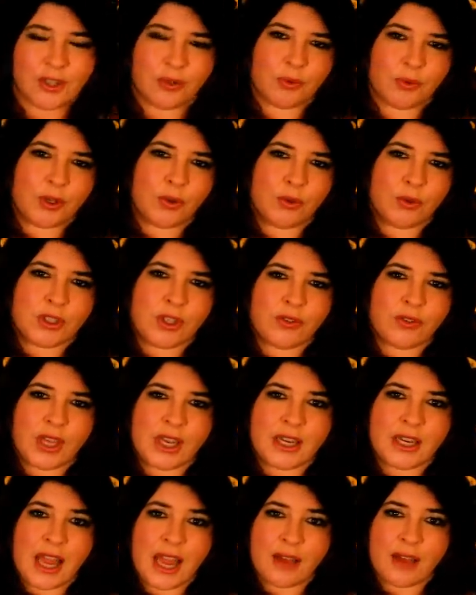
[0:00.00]
We also
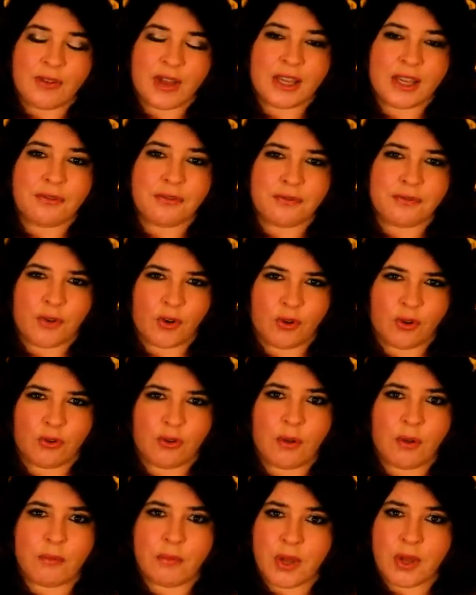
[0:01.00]
then have a
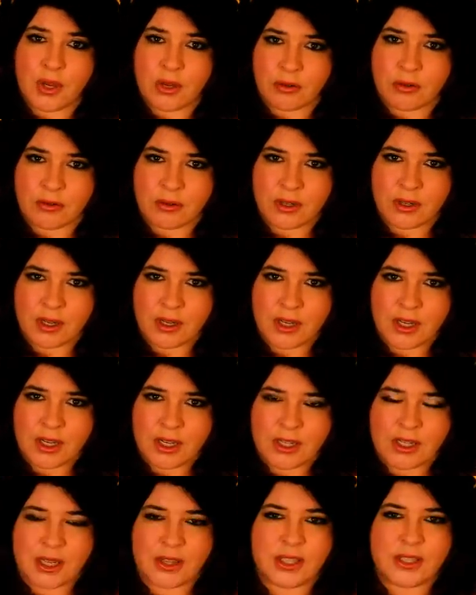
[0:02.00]
full moon.
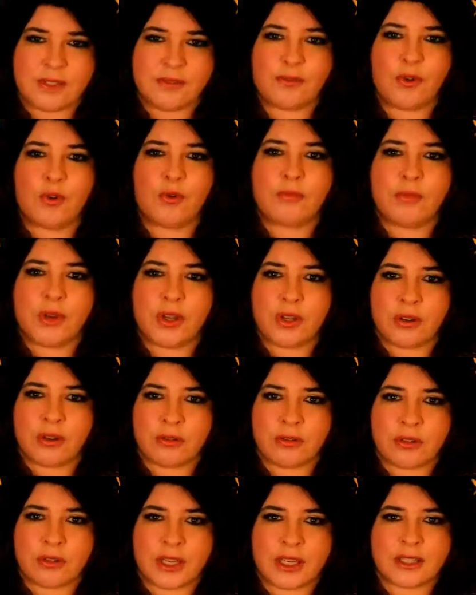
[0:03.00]
Now, this full
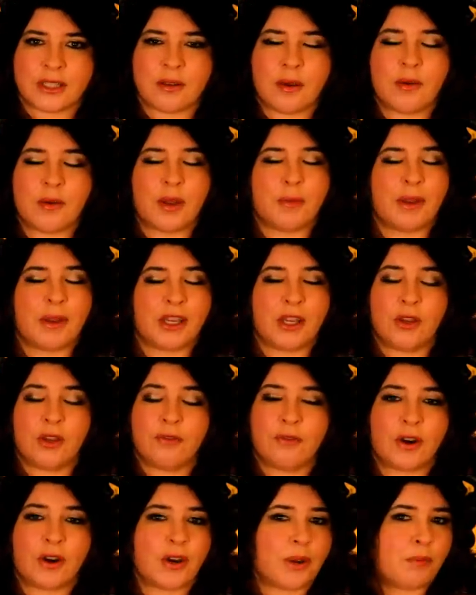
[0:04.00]
moon is making
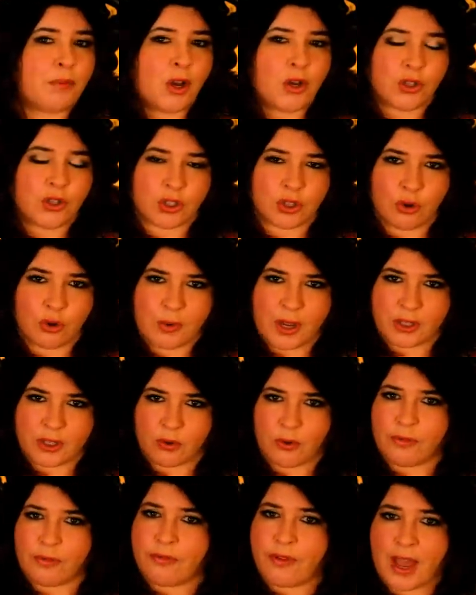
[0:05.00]
you very emotional about
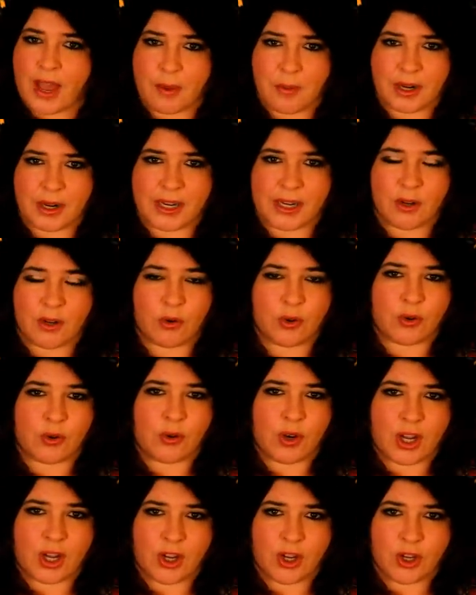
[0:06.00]
your family or
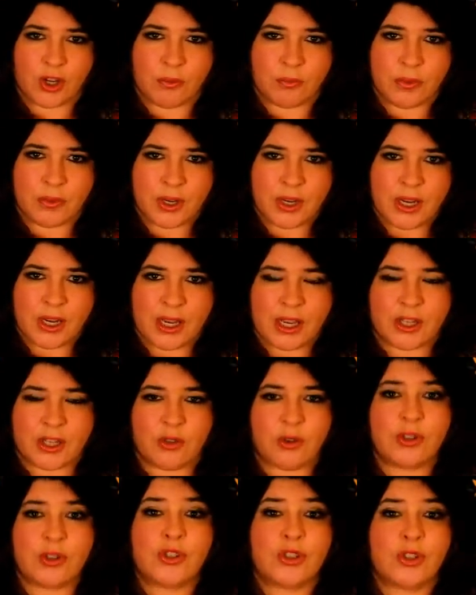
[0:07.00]
your home, and
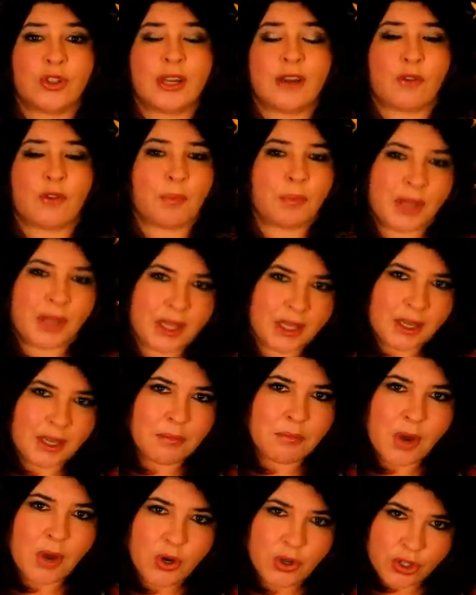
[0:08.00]
you should have a peak
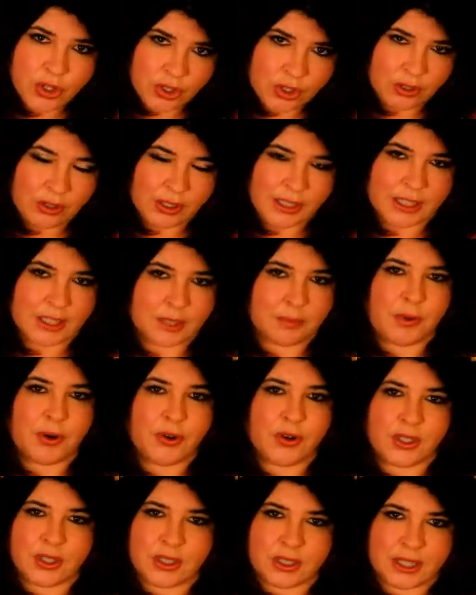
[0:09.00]
emotional
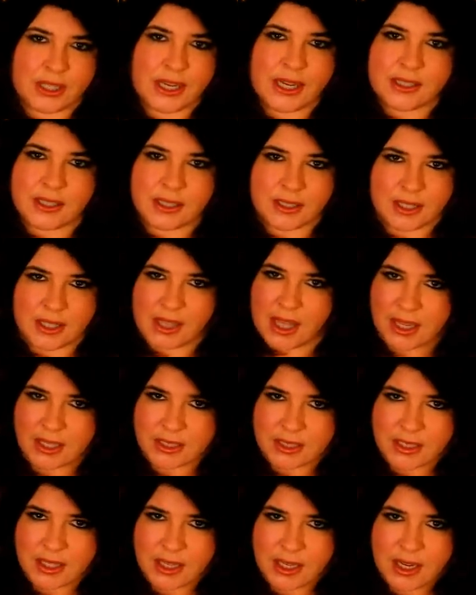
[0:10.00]
experience connected to
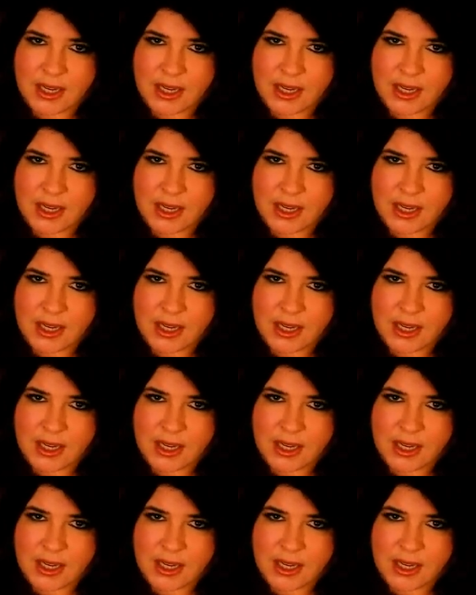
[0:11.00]
that.